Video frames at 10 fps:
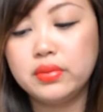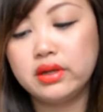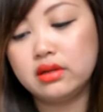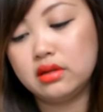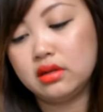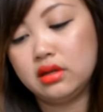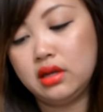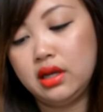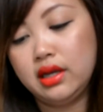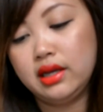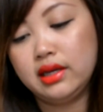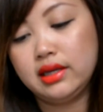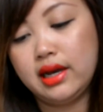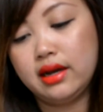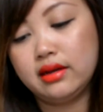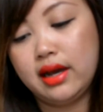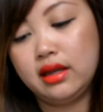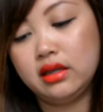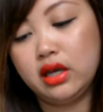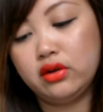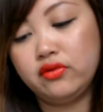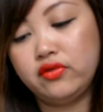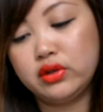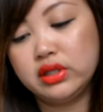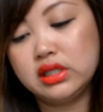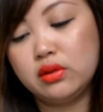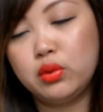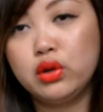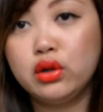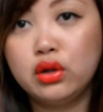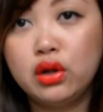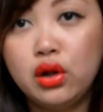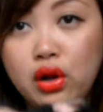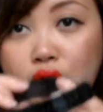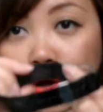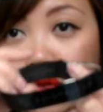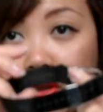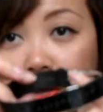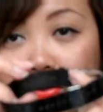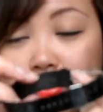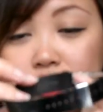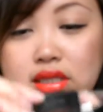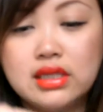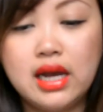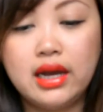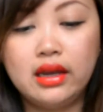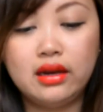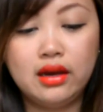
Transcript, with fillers: but yeah, alligator veritable on the other side.